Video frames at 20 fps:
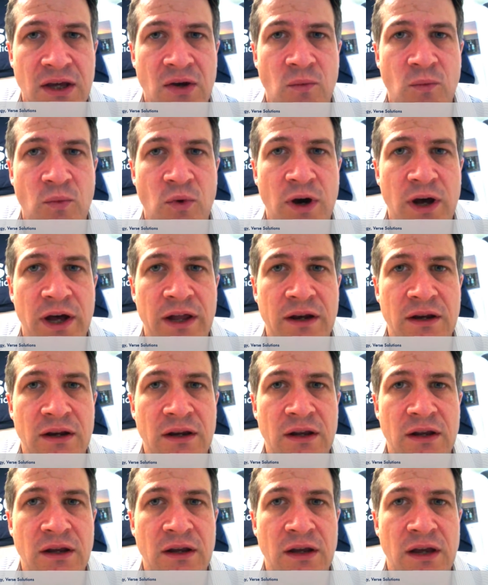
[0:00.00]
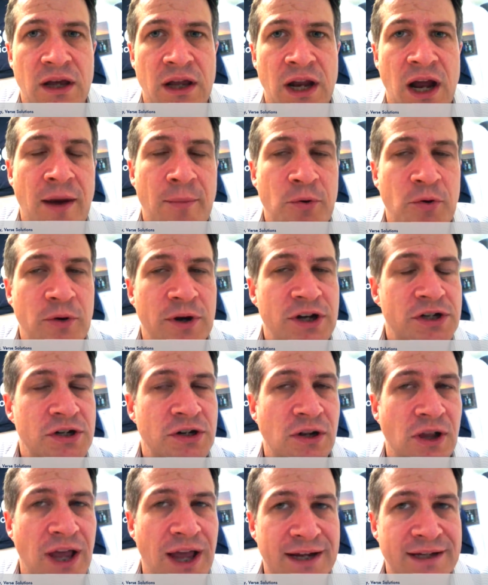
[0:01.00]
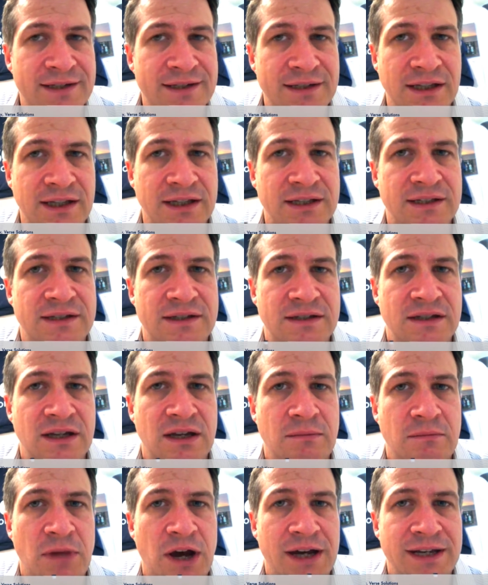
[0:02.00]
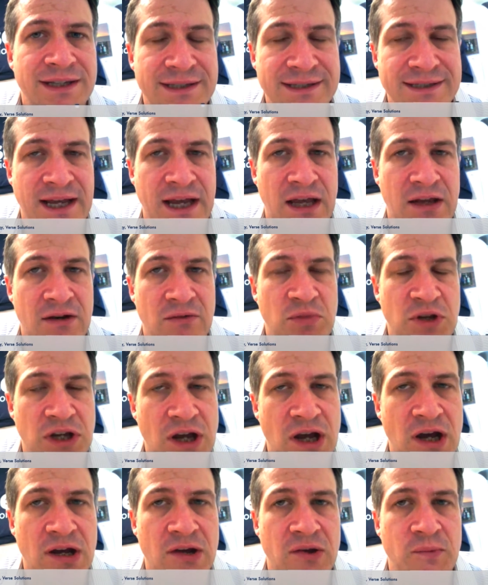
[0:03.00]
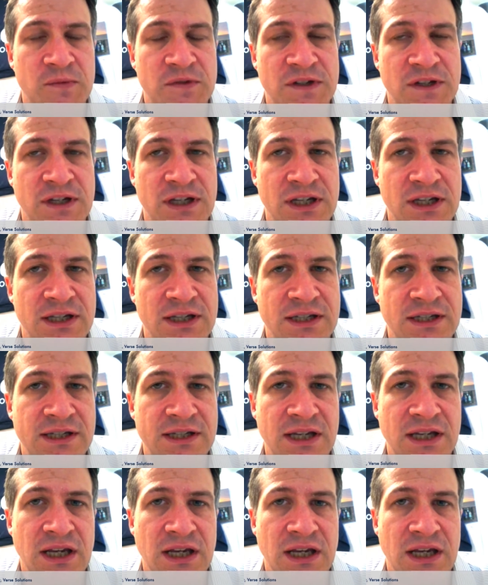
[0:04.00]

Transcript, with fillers: what an operational excellence mindset becomes is,